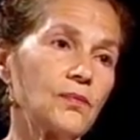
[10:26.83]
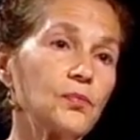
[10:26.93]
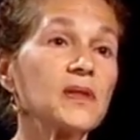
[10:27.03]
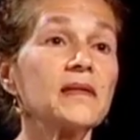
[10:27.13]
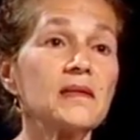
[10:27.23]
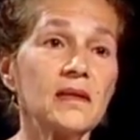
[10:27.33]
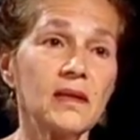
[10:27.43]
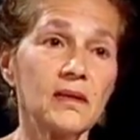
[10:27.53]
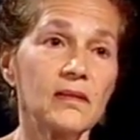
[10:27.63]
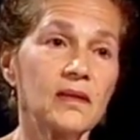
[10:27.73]
blessing
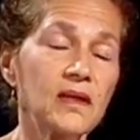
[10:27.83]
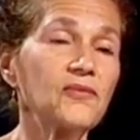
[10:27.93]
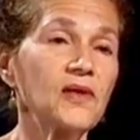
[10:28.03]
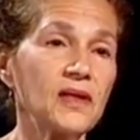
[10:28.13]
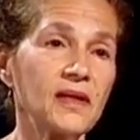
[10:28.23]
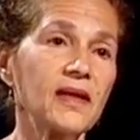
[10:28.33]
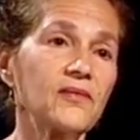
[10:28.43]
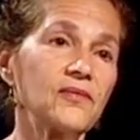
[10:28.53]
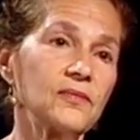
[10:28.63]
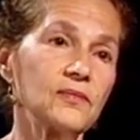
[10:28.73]
and gift that he
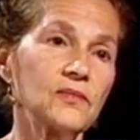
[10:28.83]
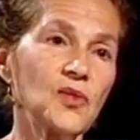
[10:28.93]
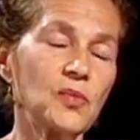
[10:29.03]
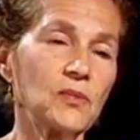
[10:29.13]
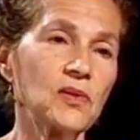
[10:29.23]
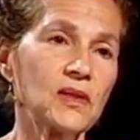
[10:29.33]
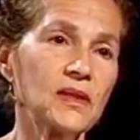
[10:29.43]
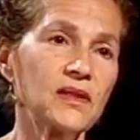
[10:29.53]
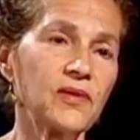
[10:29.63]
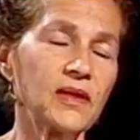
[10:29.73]
gave to people
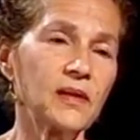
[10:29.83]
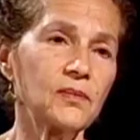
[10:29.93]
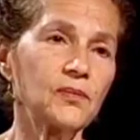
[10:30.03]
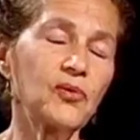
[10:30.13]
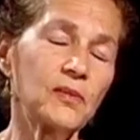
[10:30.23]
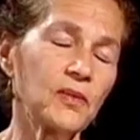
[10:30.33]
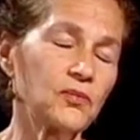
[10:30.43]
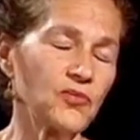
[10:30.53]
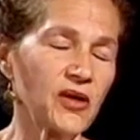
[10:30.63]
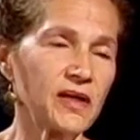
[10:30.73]
in in
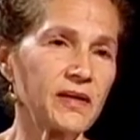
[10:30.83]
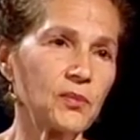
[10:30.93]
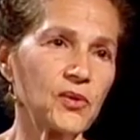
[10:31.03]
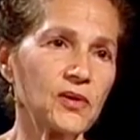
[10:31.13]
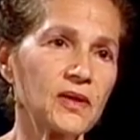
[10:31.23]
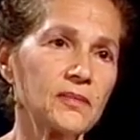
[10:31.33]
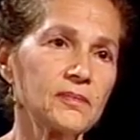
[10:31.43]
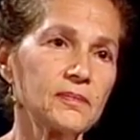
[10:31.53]
writing that book.